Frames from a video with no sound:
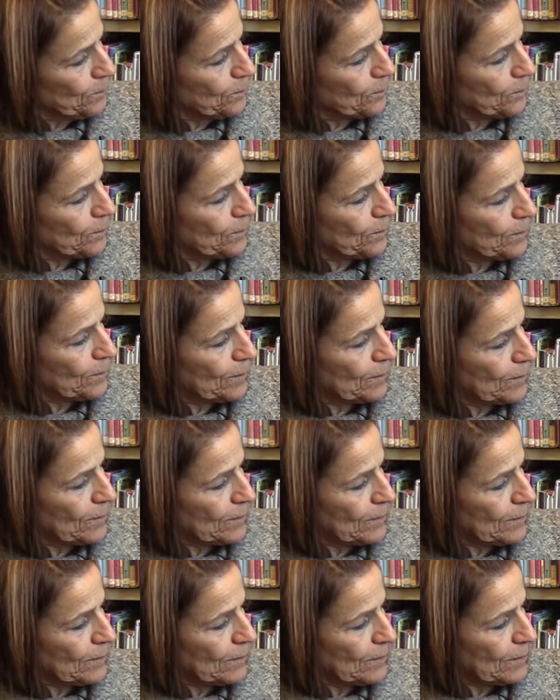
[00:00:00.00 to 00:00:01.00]

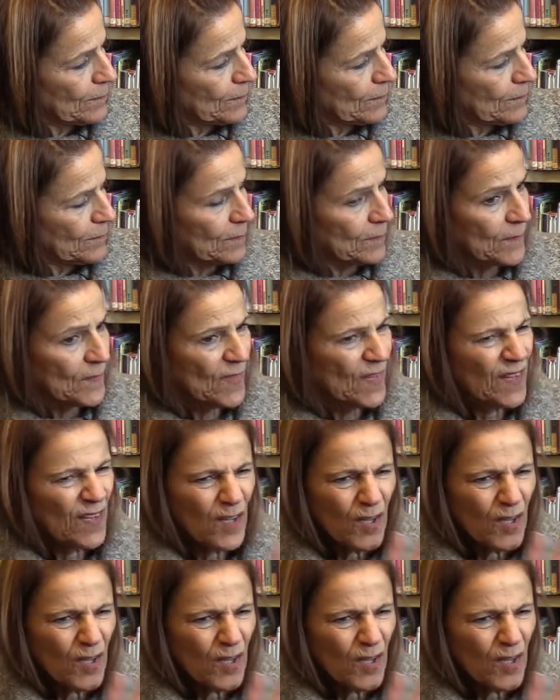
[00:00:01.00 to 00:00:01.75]
Nothing is said.